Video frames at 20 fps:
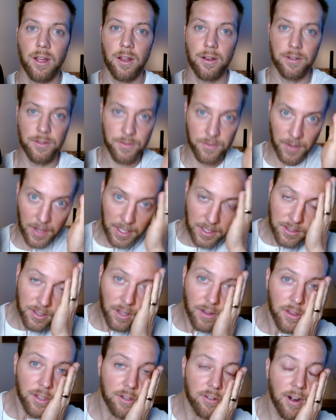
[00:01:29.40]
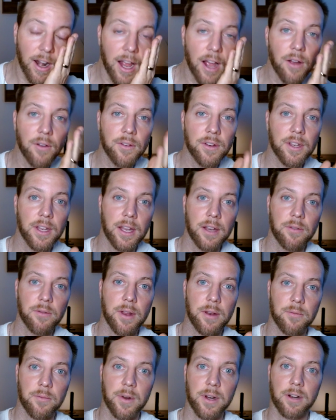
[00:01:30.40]
his face on the ground,
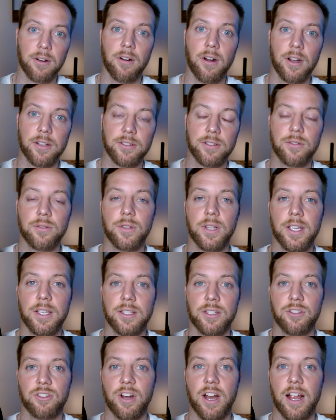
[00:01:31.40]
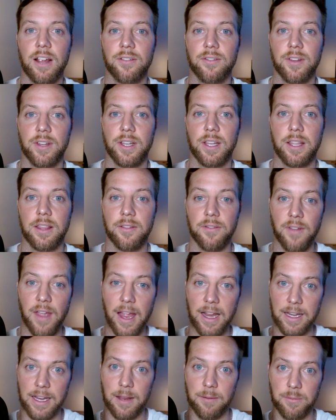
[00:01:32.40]
and went across two lanes of traffic, and the
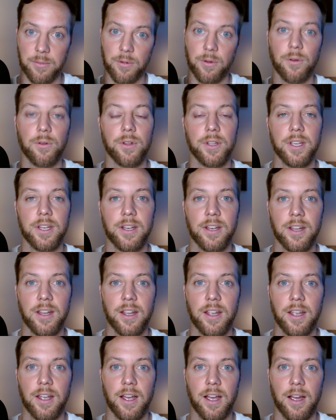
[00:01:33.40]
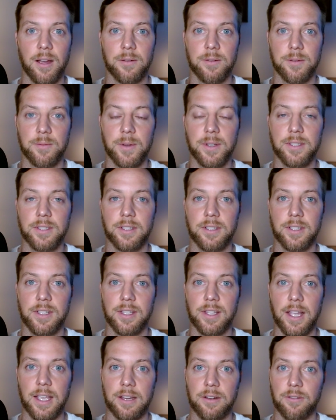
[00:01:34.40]
van kept rolling. I was
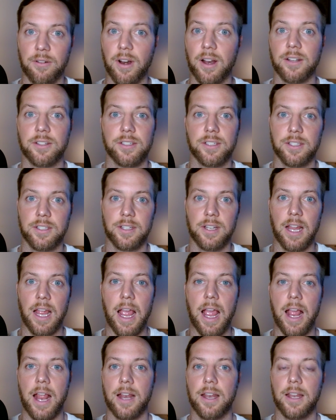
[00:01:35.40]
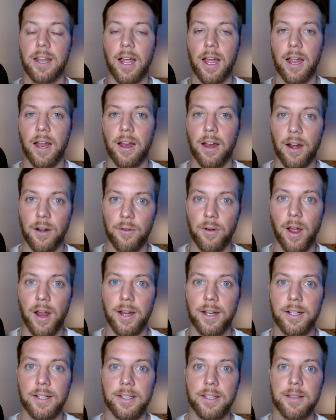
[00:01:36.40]
basically like crunched. And
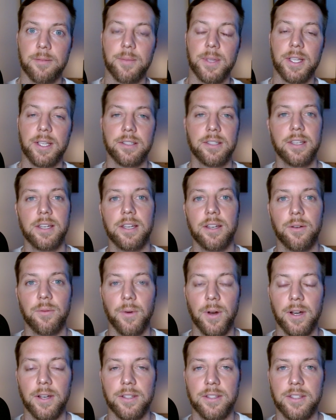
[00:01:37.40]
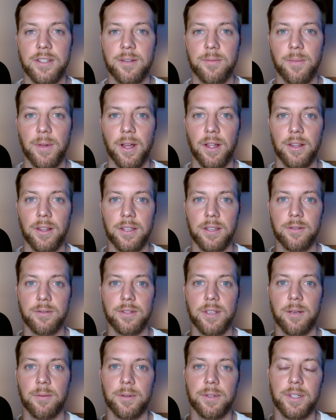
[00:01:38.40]
ironically, because he didn't wear his seatbelt, he was
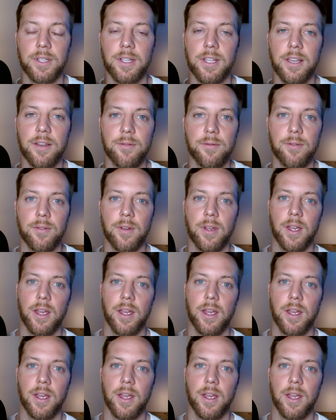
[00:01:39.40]
able to live.